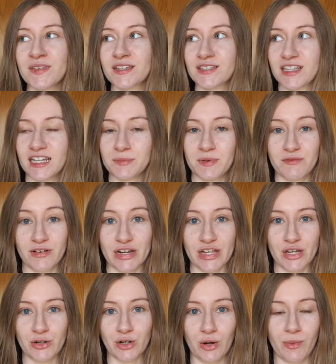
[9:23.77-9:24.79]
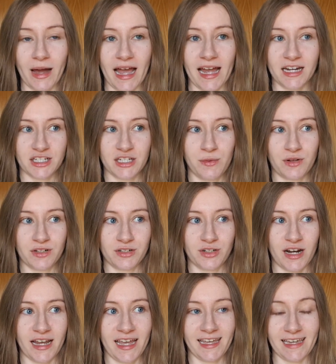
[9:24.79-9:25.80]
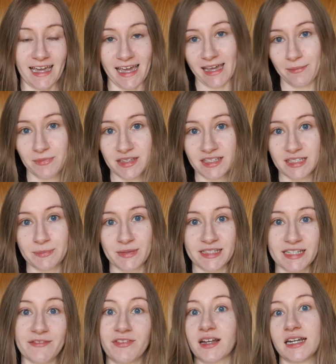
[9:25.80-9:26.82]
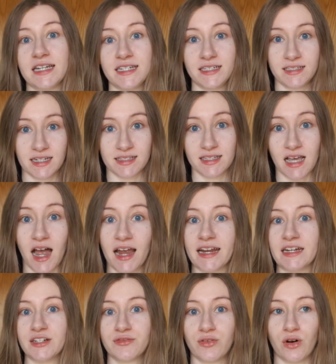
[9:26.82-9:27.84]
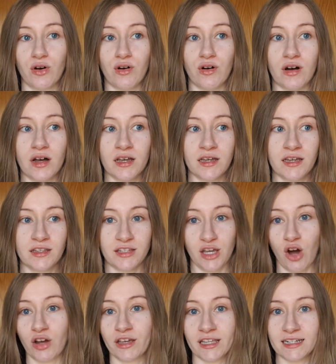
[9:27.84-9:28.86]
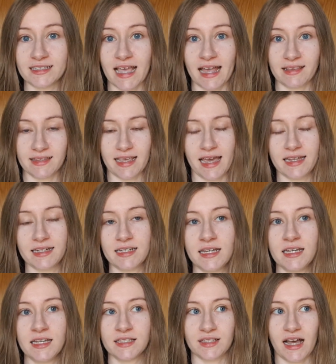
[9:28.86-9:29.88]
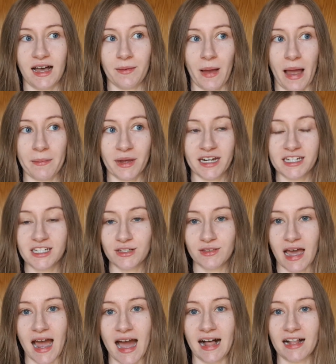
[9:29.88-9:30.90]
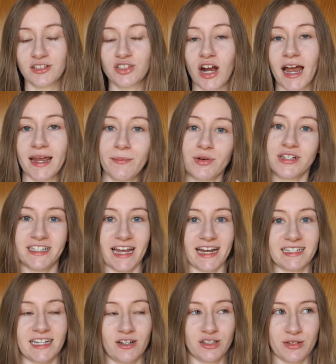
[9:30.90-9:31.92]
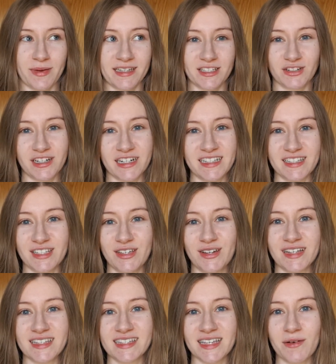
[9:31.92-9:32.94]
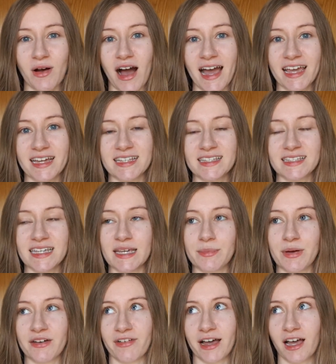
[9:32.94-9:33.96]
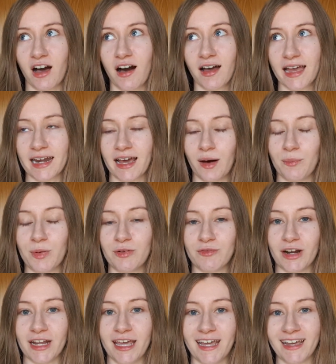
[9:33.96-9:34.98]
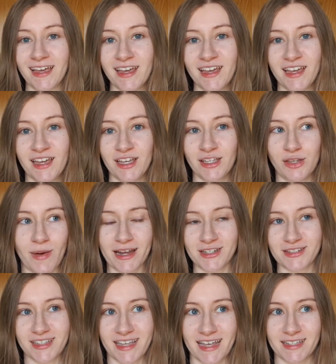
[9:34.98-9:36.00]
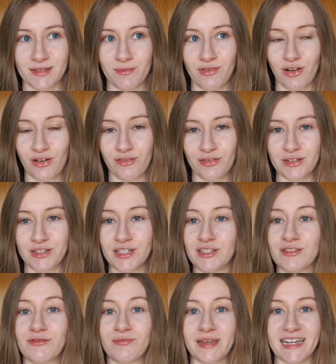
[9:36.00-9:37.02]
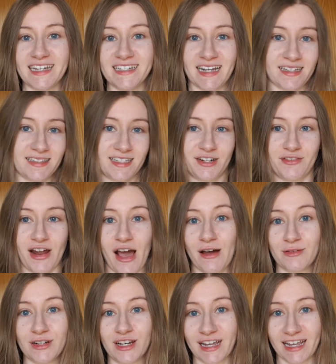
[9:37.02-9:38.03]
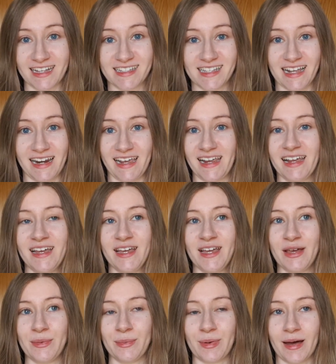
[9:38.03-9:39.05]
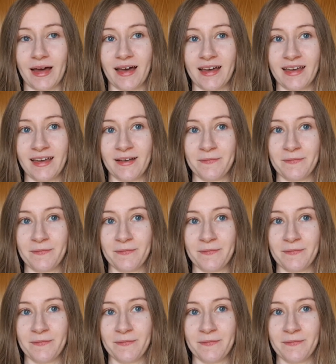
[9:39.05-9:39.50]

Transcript: So that's been really cool, but I actually want to try a game that's specifically designed for the Oculus headset. So I'm going to do that. I'll try and project it onto my screen so you can see what I can see, but if I can't get it up and running, you might just get some vlog footage of me dancing around looking silly, but